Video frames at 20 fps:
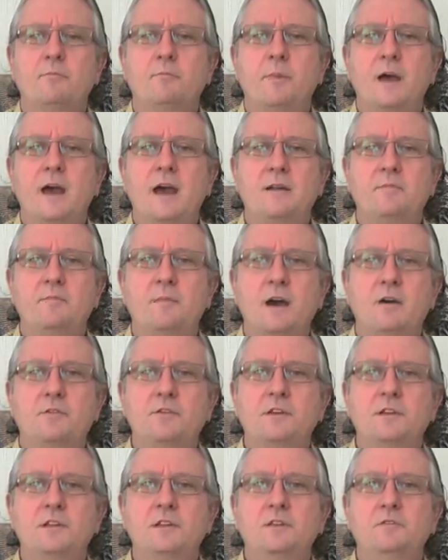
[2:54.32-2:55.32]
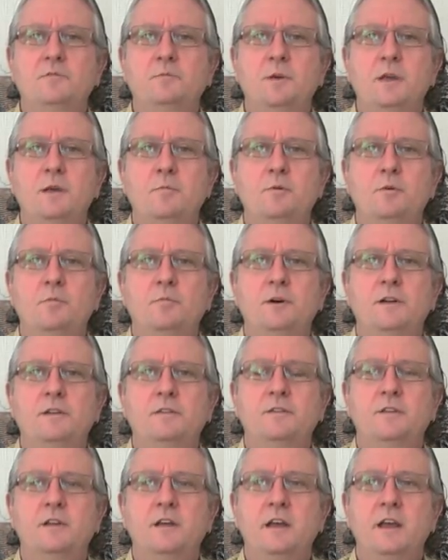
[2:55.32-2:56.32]
bad mouthing these people,
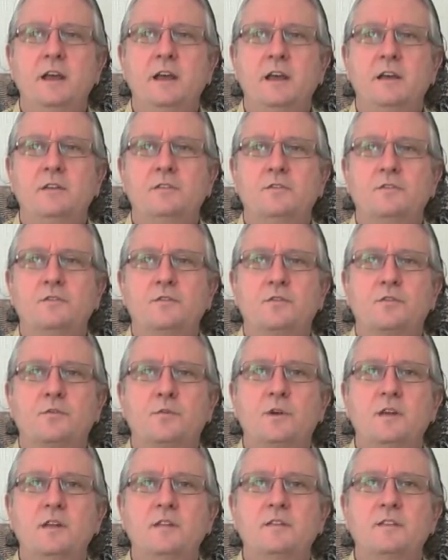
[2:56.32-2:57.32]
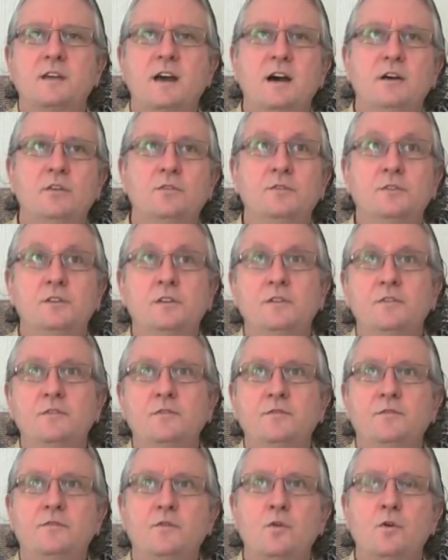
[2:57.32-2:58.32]
but it's
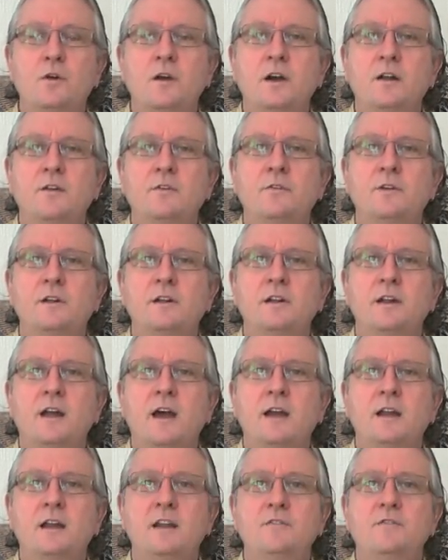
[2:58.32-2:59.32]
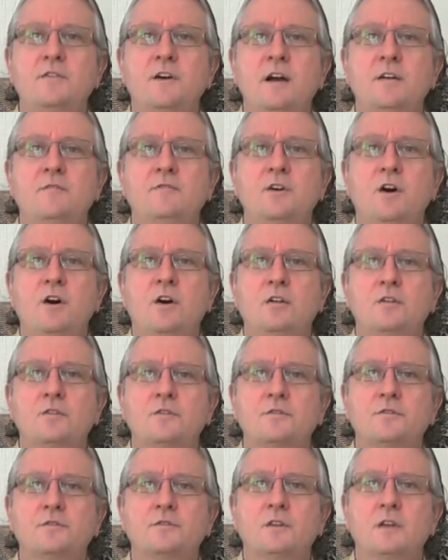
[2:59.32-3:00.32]

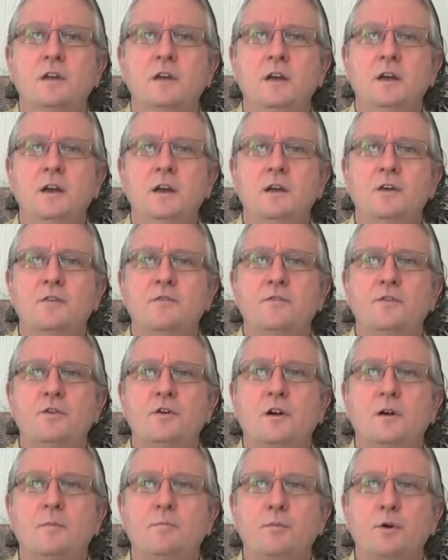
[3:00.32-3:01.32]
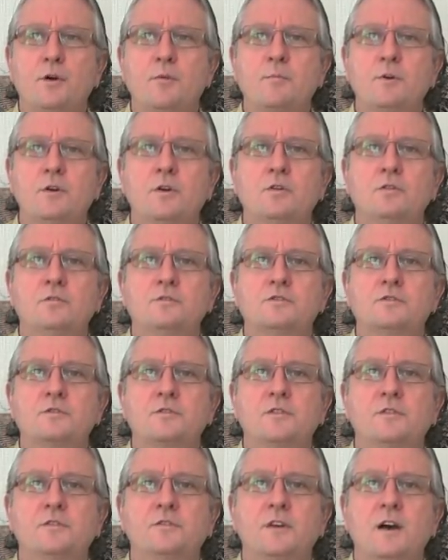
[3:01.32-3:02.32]
$3,495 for a permaculture
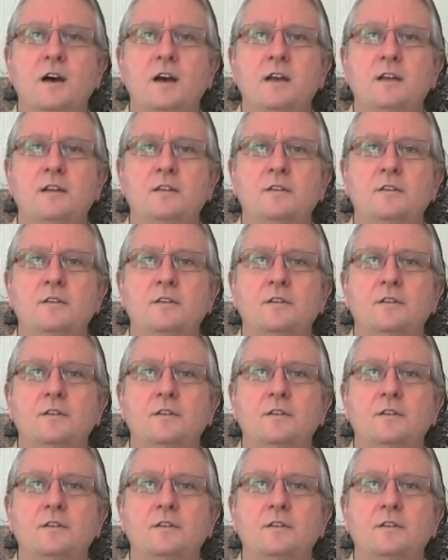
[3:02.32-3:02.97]
design